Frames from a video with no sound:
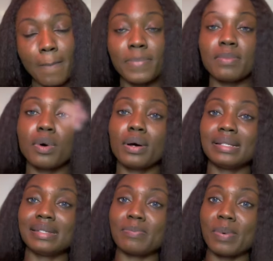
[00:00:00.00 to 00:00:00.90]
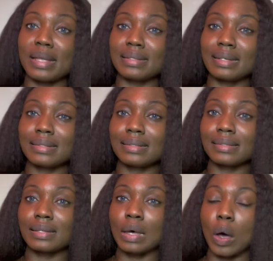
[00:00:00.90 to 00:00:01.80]
be more independent,
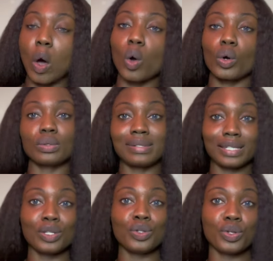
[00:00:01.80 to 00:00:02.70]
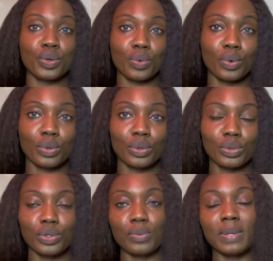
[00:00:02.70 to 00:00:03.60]
or continue
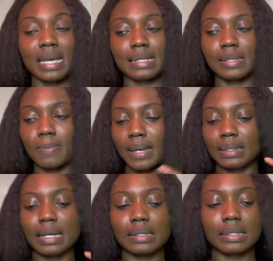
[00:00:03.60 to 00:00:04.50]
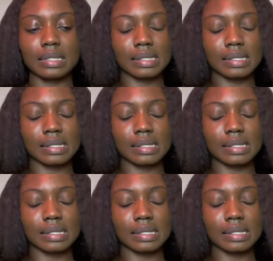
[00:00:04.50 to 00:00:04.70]
to be independent in